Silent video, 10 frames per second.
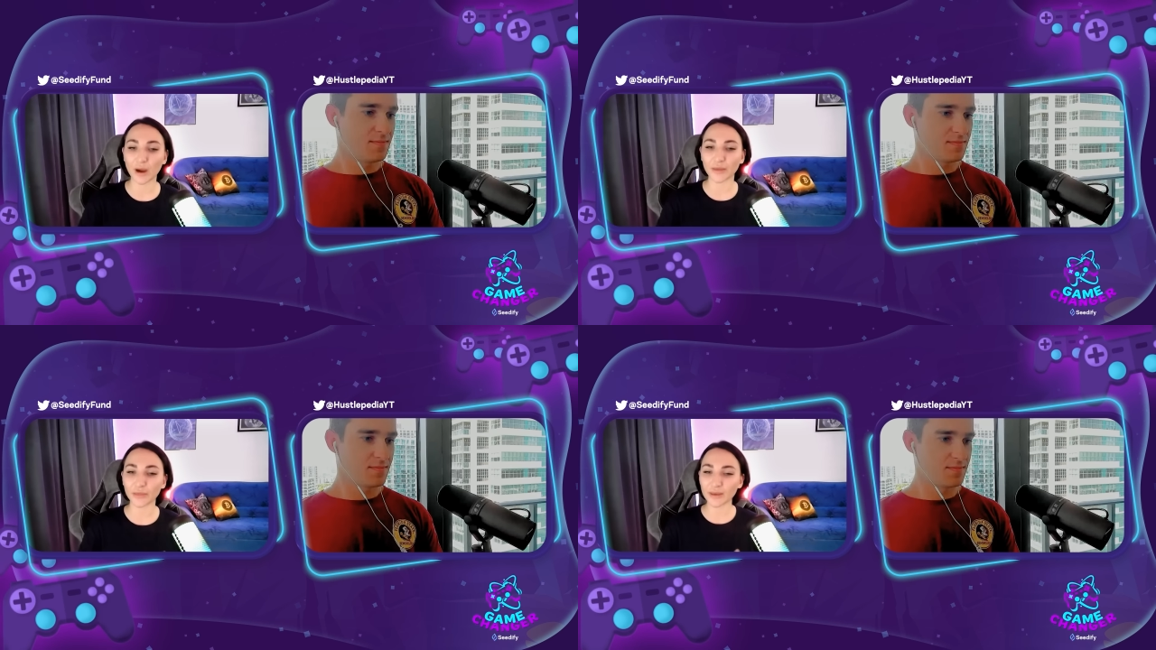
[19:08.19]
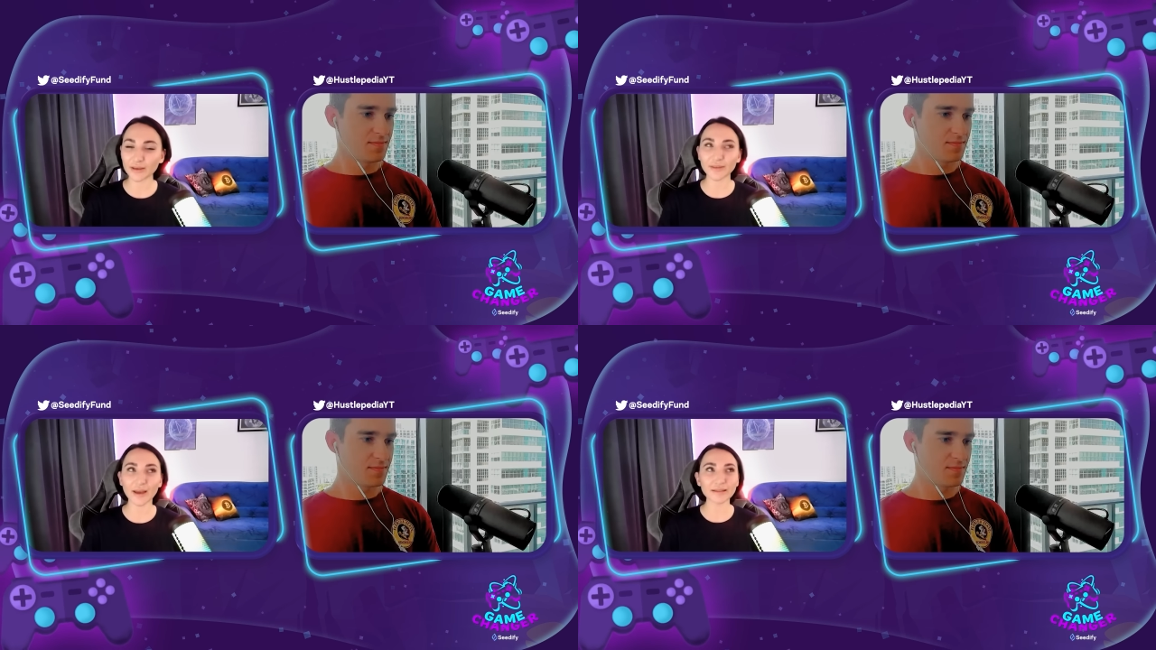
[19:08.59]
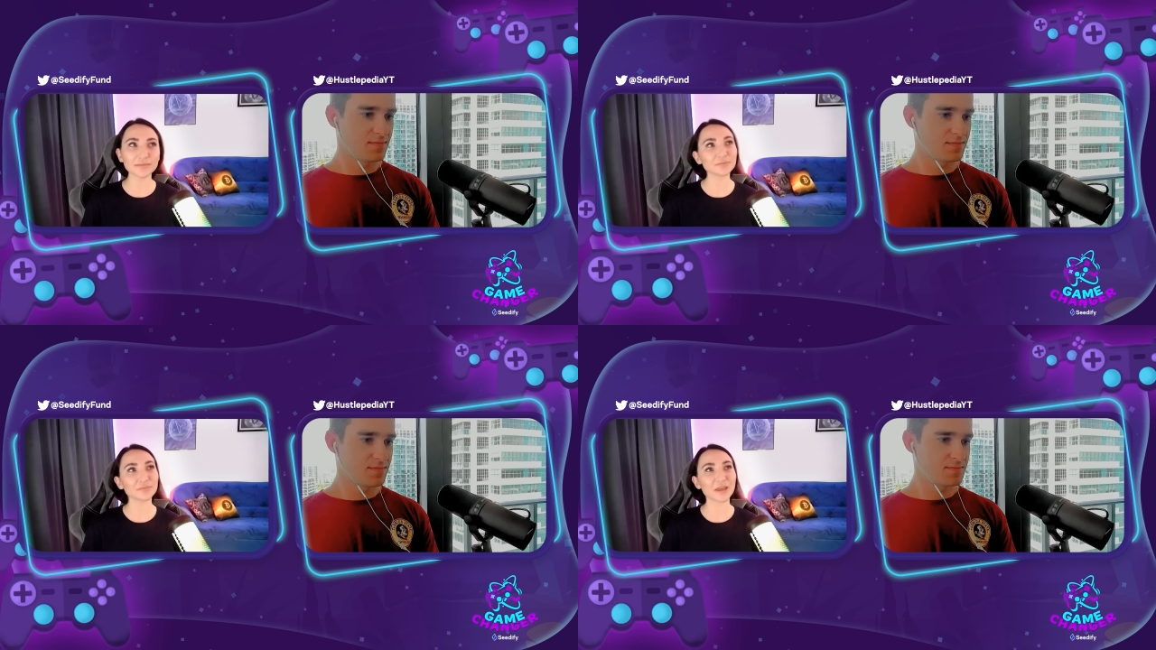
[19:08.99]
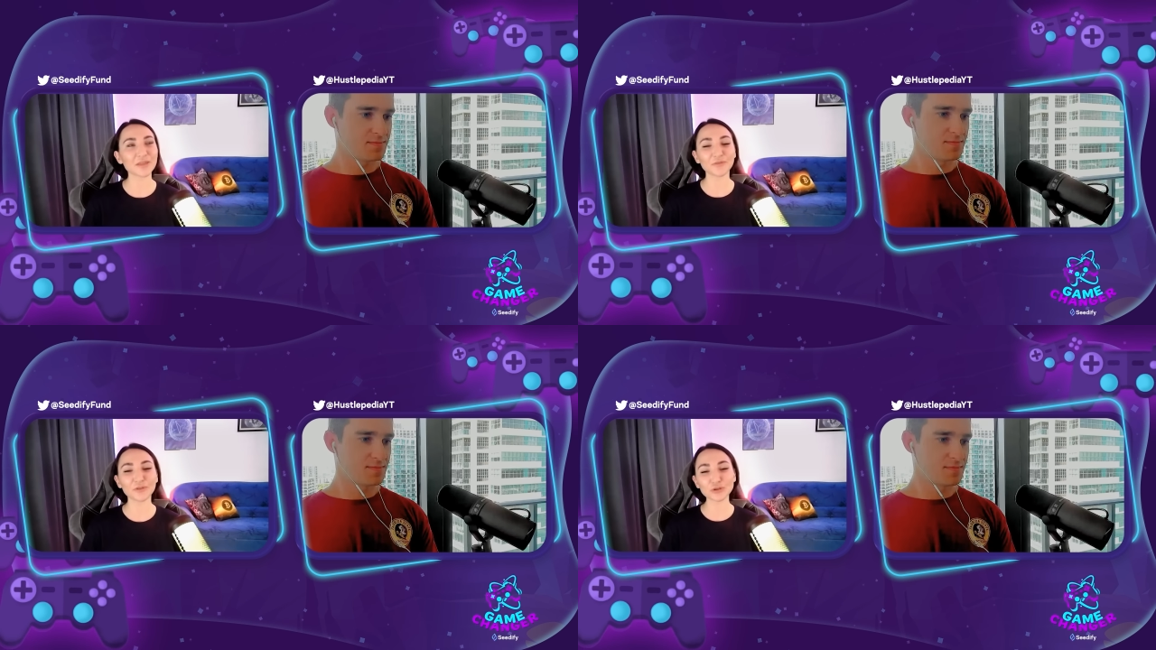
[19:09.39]
Speaker 1: I think that
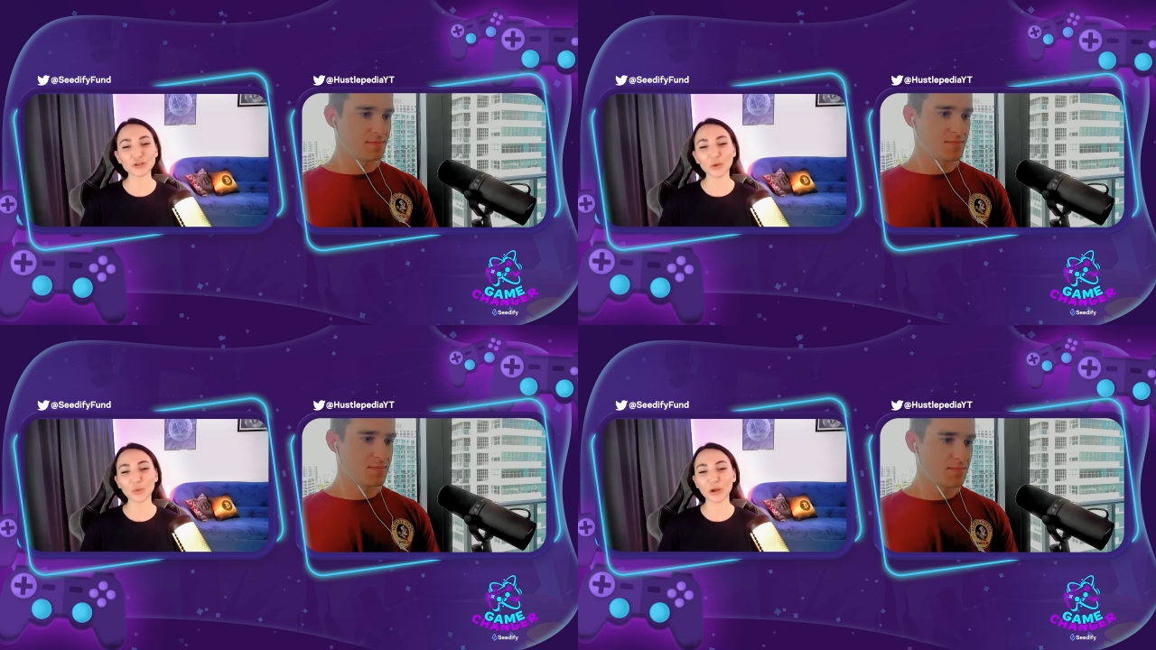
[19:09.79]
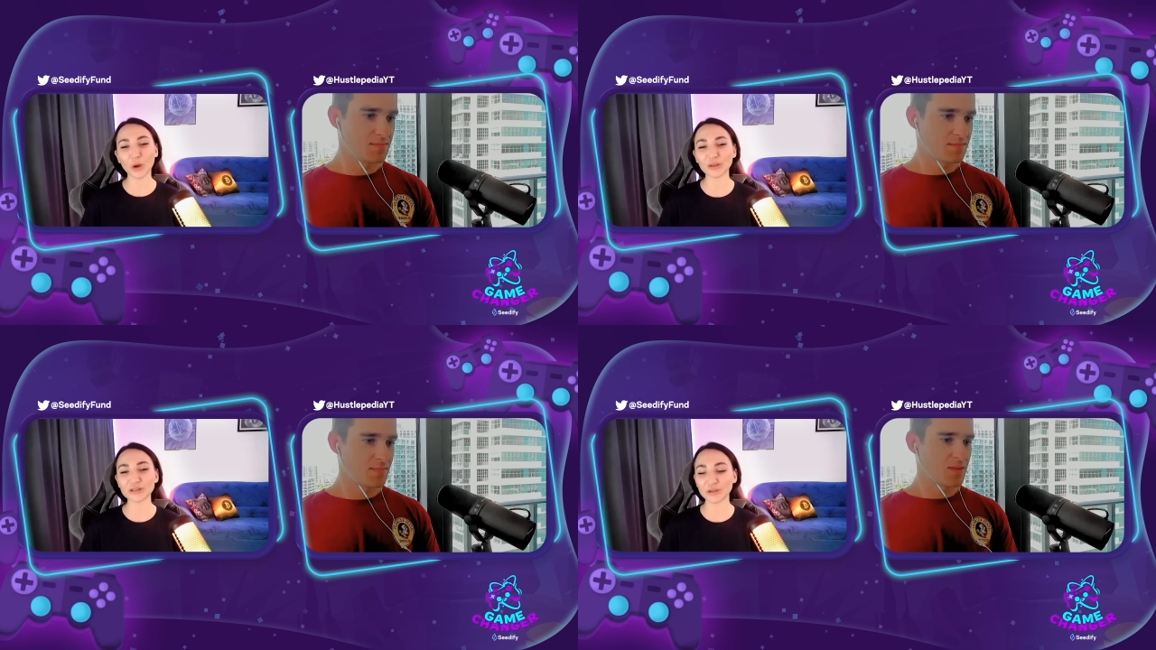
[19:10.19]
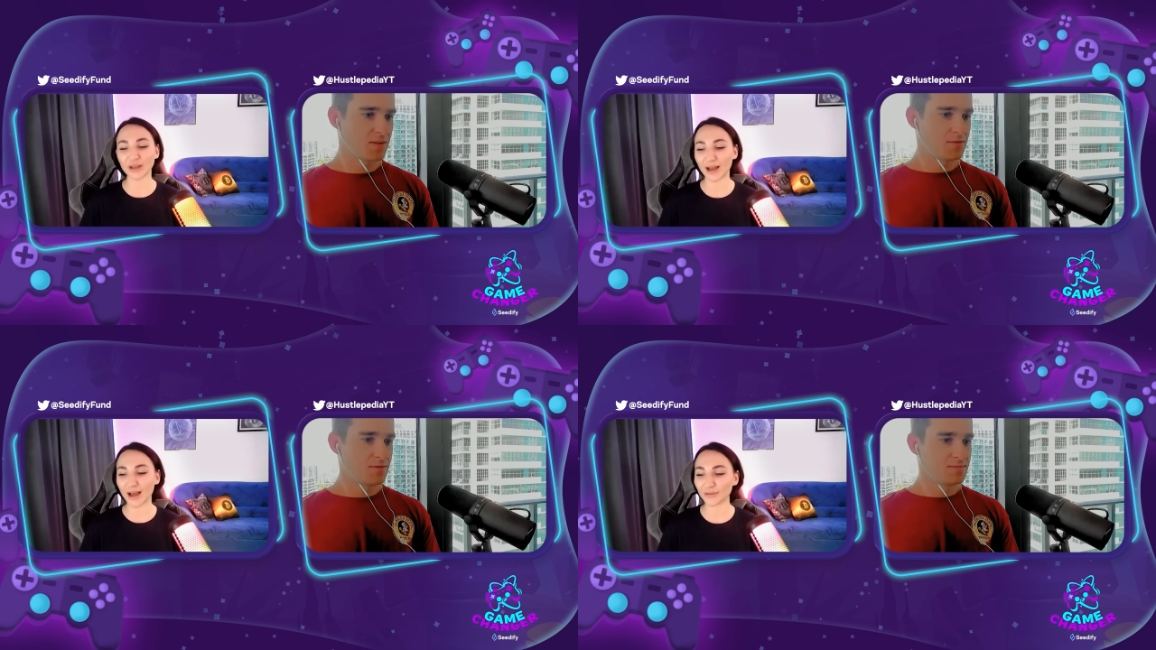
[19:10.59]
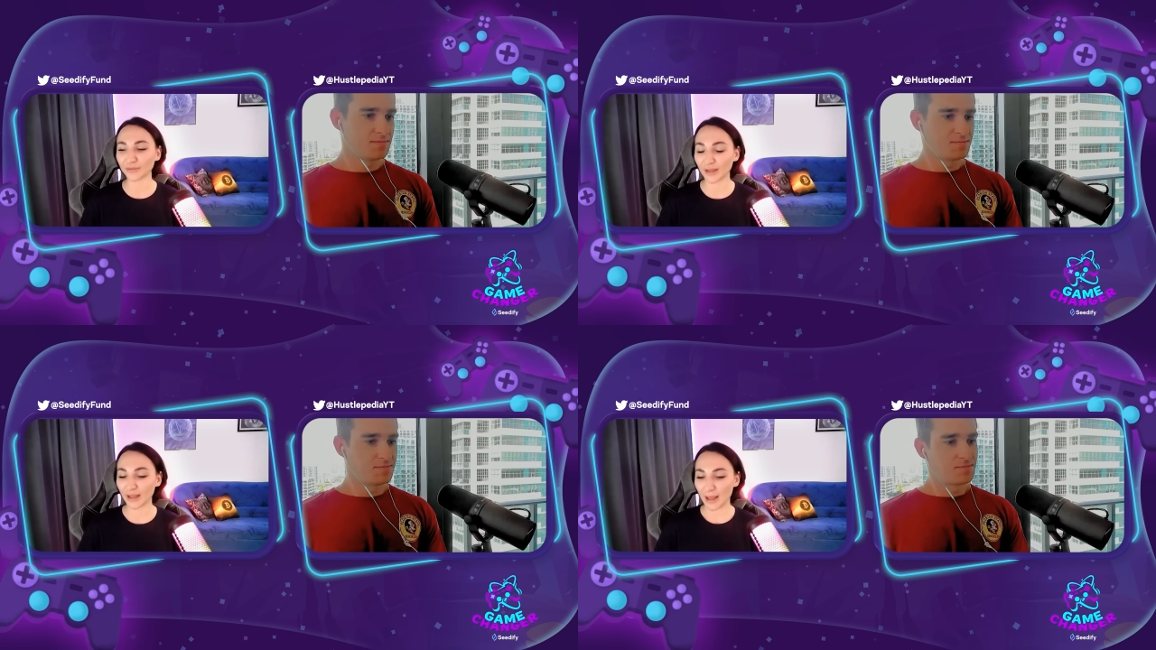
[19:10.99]
in the future we're going to have